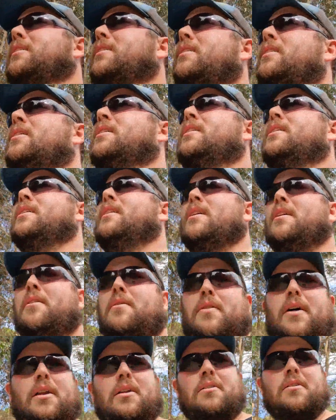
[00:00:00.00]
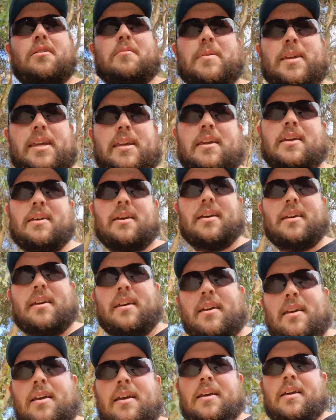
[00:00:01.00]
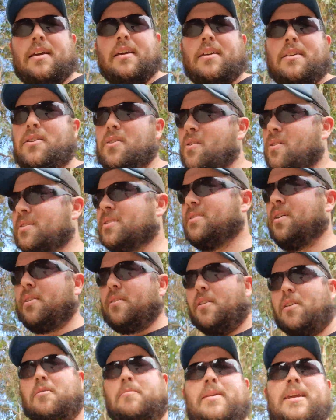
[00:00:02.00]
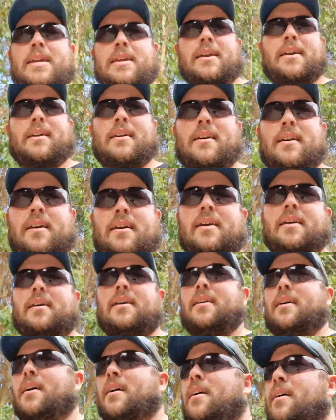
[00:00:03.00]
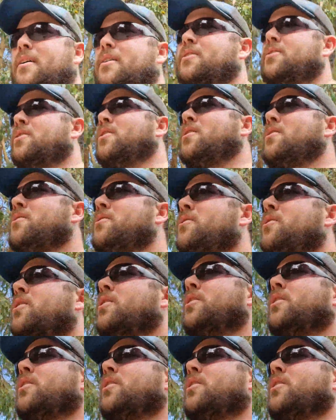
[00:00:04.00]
it, they don't know me. You guys don't know me. You know